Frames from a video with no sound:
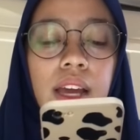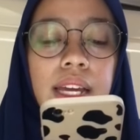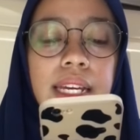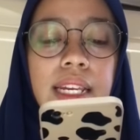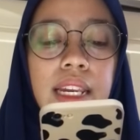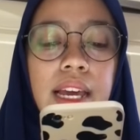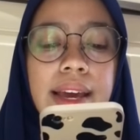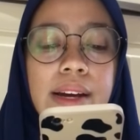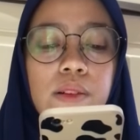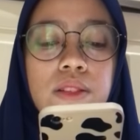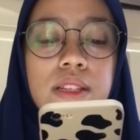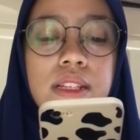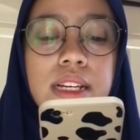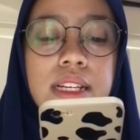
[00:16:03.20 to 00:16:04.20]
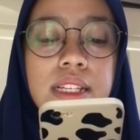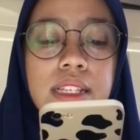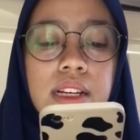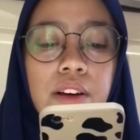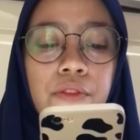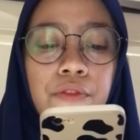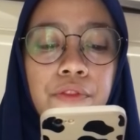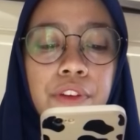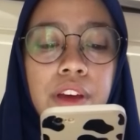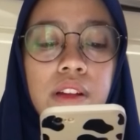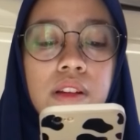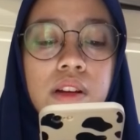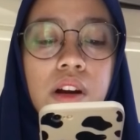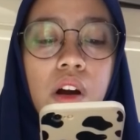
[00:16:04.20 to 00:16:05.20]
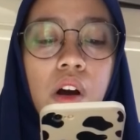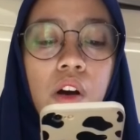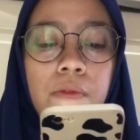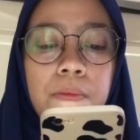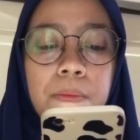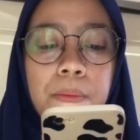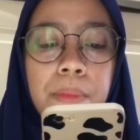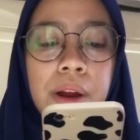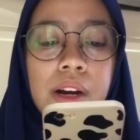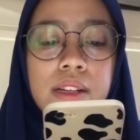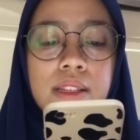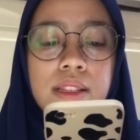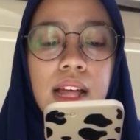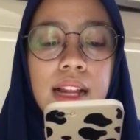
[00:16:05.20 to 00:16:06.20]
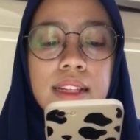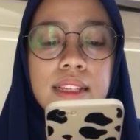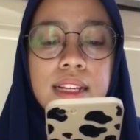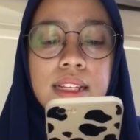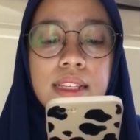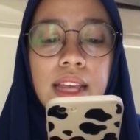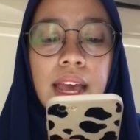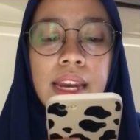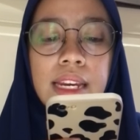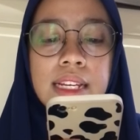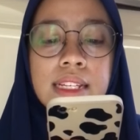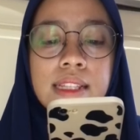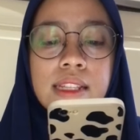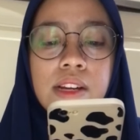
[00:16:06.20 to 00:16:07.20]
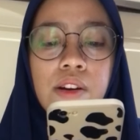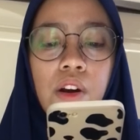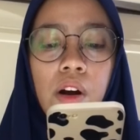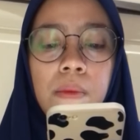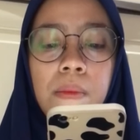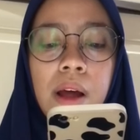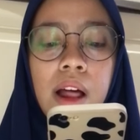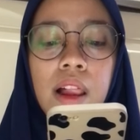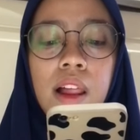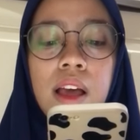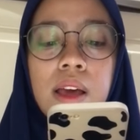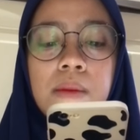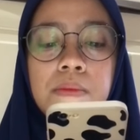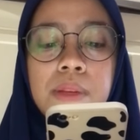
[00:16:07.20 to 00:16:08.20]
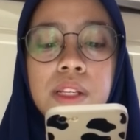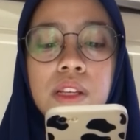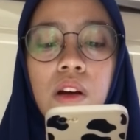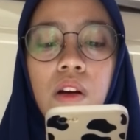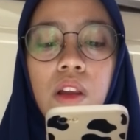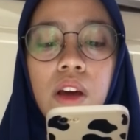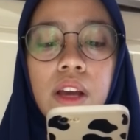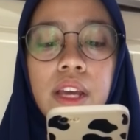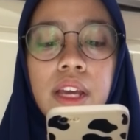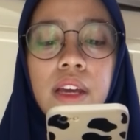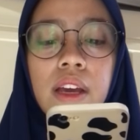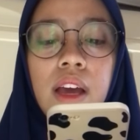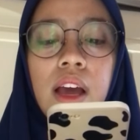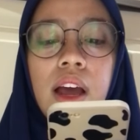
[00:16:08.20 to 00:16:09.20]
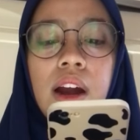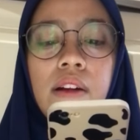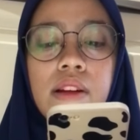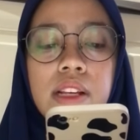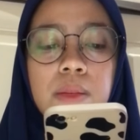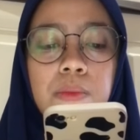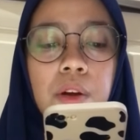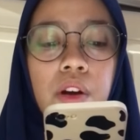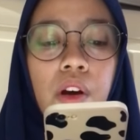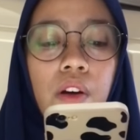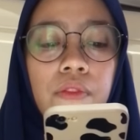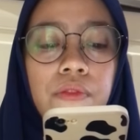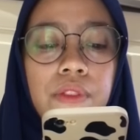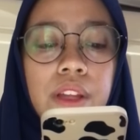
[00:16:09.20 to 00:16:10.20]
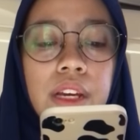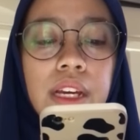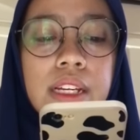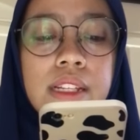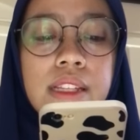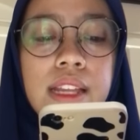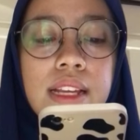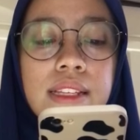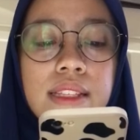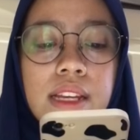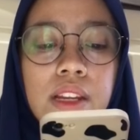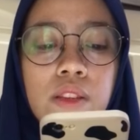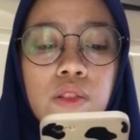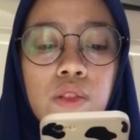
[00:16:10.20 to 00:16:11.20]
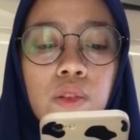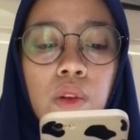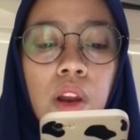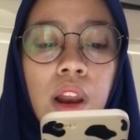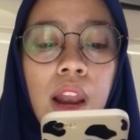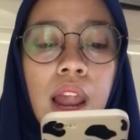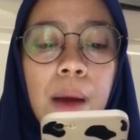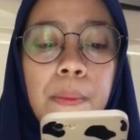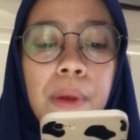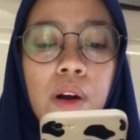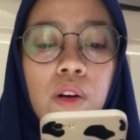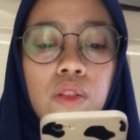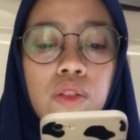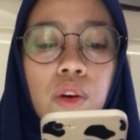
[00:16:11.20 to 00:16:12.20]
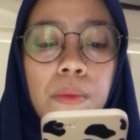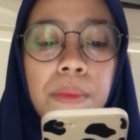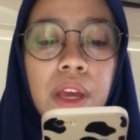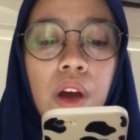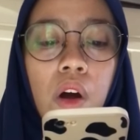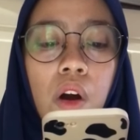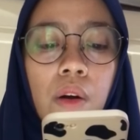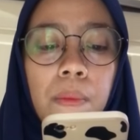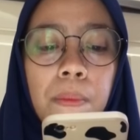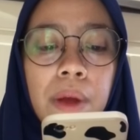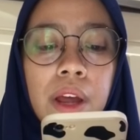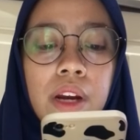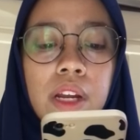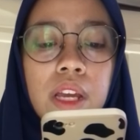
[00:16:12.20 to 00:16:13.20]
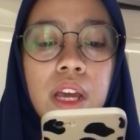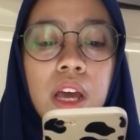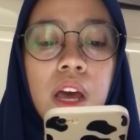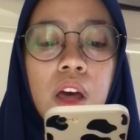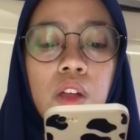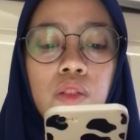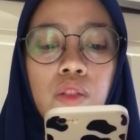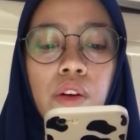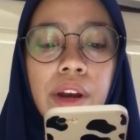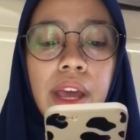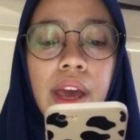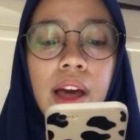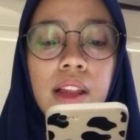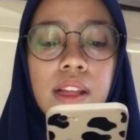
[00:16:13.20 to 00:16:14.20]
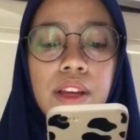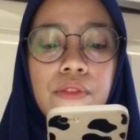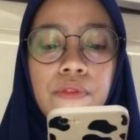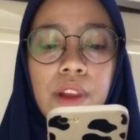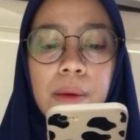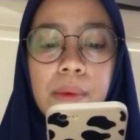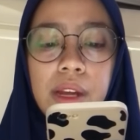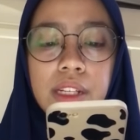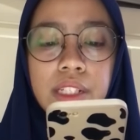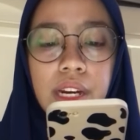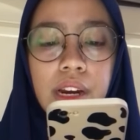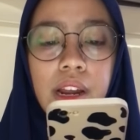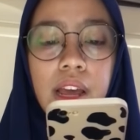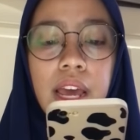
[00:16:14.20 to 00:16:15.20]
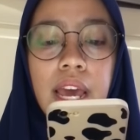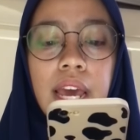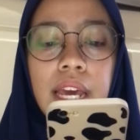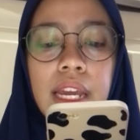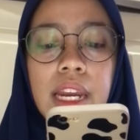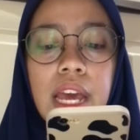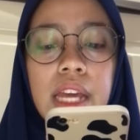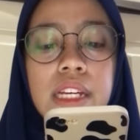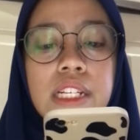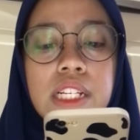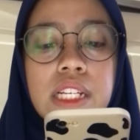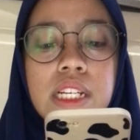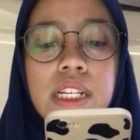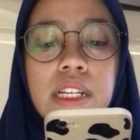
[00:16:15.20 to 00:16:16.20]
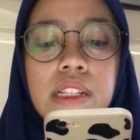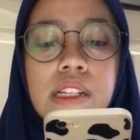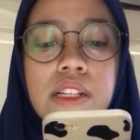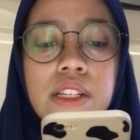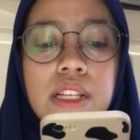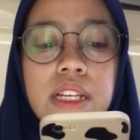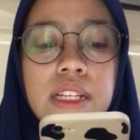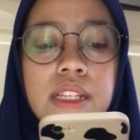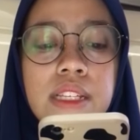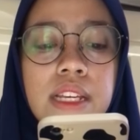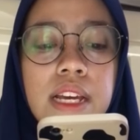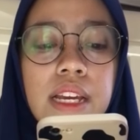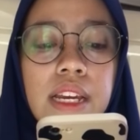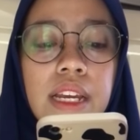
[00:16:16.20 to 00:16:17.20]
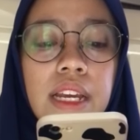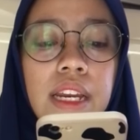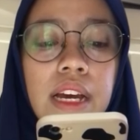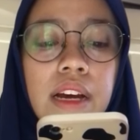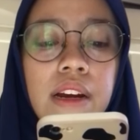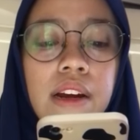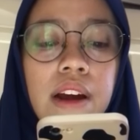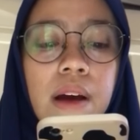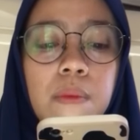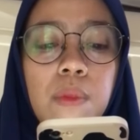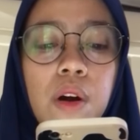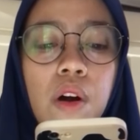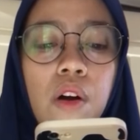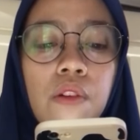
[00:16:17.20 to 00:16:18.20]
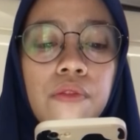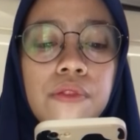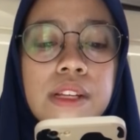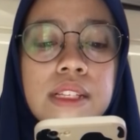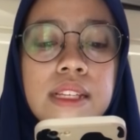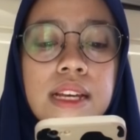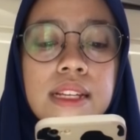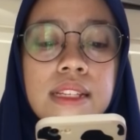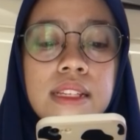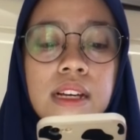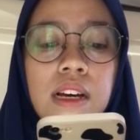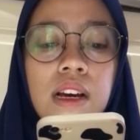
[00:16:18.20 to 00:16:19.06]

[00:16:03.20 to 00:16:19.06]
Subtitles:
Ileus is a failure of peristalsis and is the normal physiologic response of the intestine to laparotomy or peritoneal inflammation. In addition, ileus is seen in a number of disease